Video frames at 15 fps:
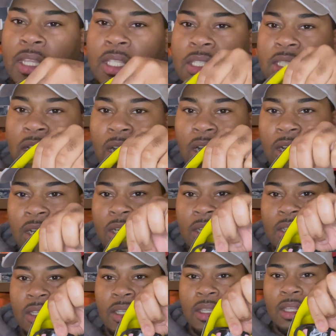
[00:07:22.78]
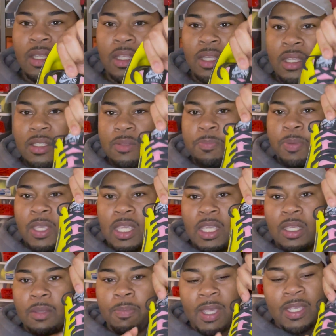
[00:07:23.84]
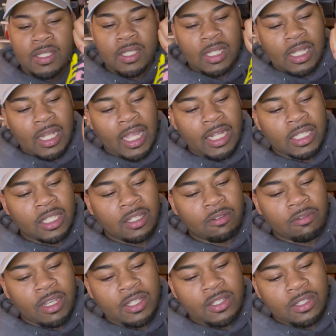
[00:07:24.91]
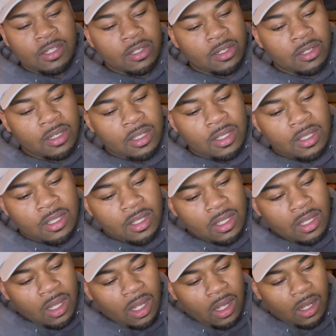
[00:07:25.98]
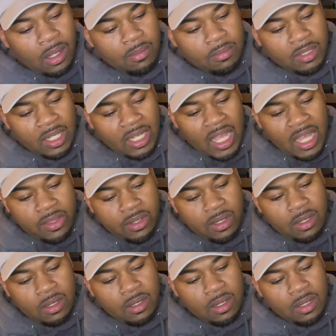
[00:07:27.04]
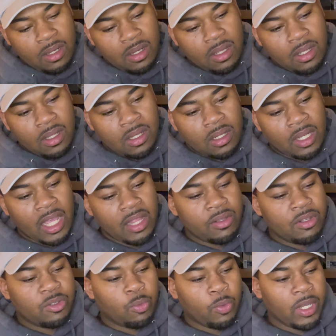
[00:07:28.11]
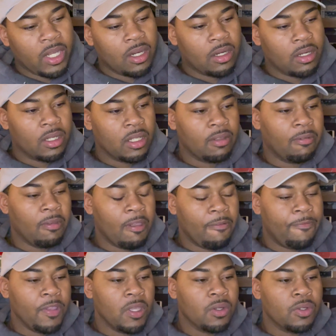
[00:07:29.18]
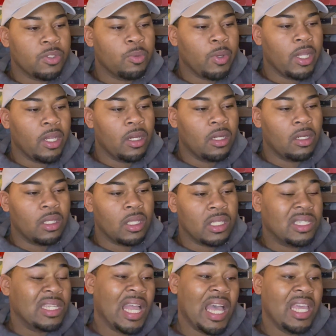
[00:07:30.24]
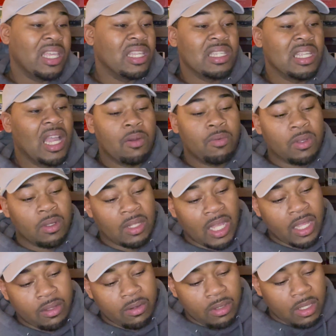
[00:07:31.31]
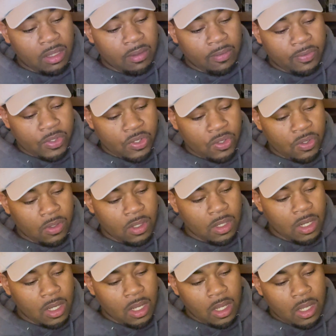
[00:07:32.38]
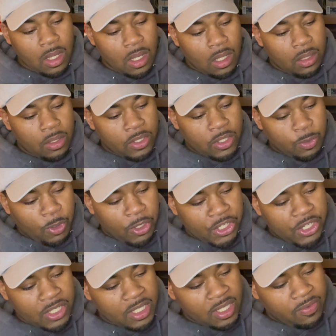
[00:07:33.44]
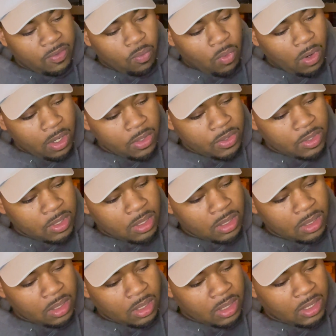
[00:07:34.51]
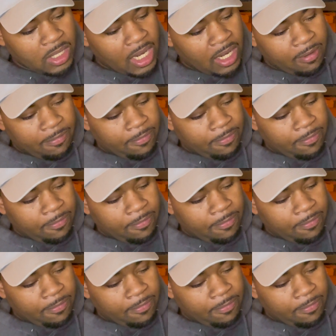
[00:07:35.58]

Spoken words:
the tongue, it's pink, basically like the eraser. The leather is weird. It feels weird. It's not real leather either, for sure. The swoosh is even worse. It's like a